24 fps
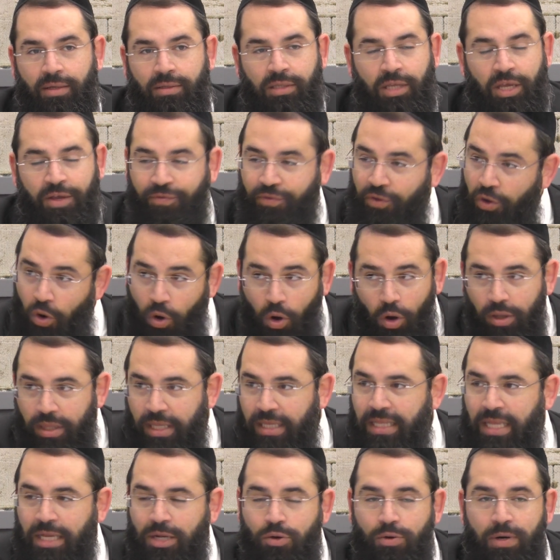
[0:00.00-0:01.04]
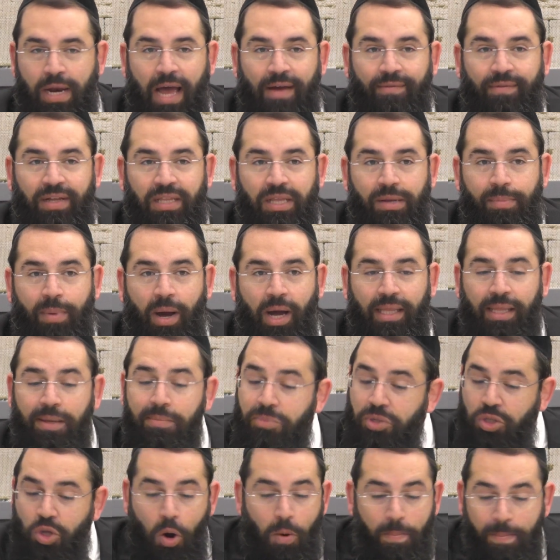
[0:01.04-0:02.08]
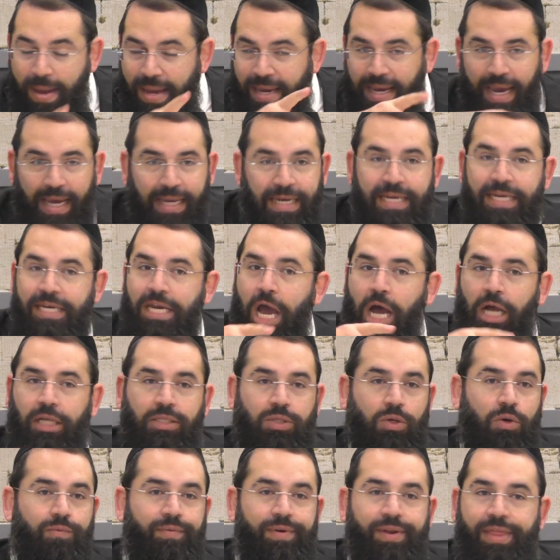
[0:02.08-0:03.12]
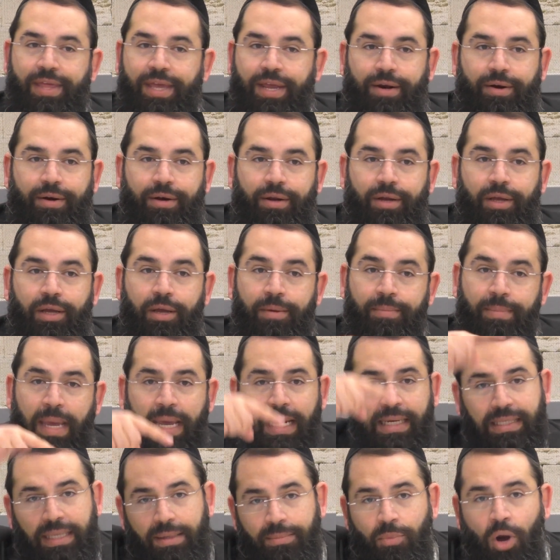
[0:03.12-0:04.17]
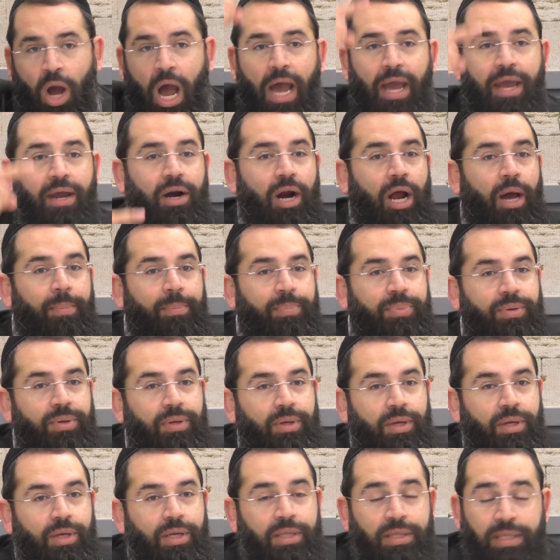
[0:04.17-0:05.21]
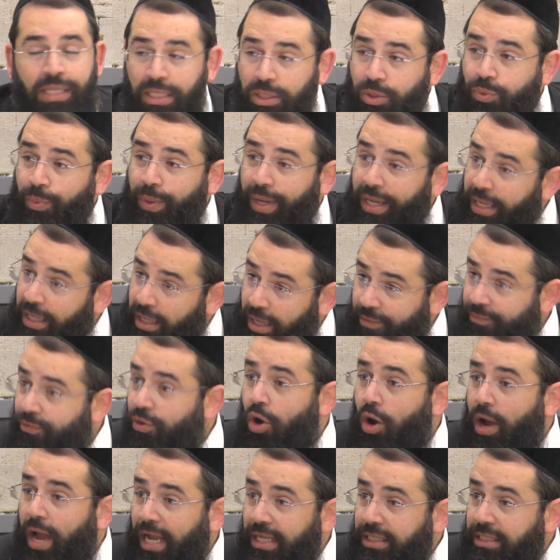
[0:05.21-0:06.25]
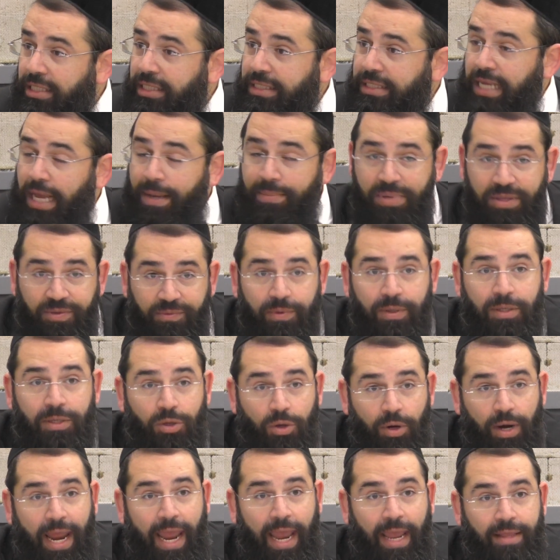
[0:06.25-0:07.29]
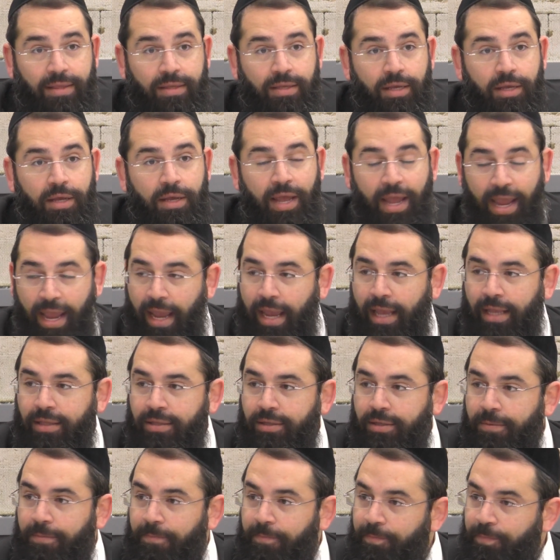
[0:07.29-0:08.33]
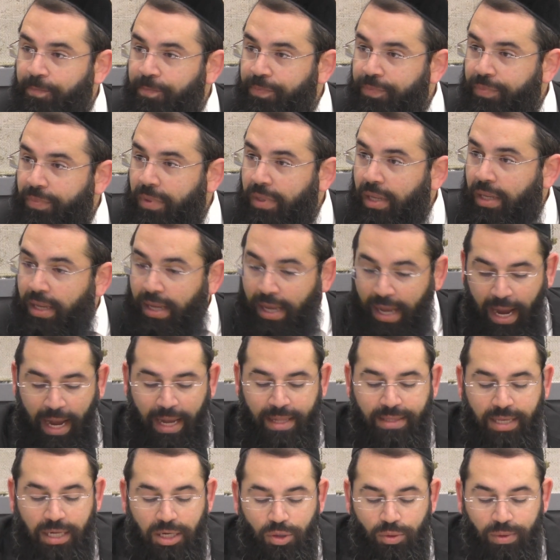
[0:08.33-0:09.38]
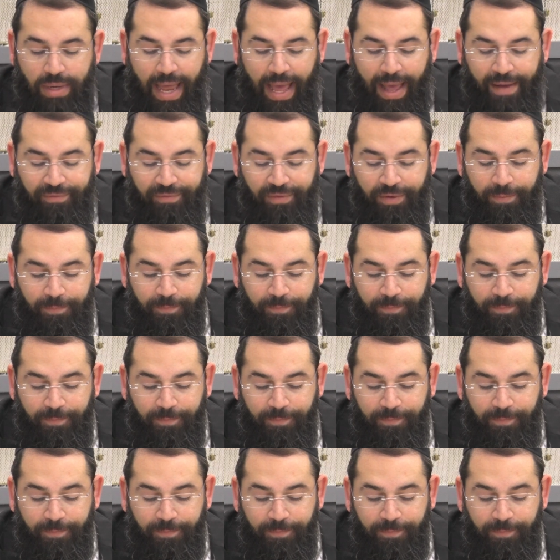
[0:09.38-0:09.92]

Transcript: If you're holding the lulav on the bottom, don't make any knots over there. Make them higher up. This way, you have no chatzitza between your hand and the lulav.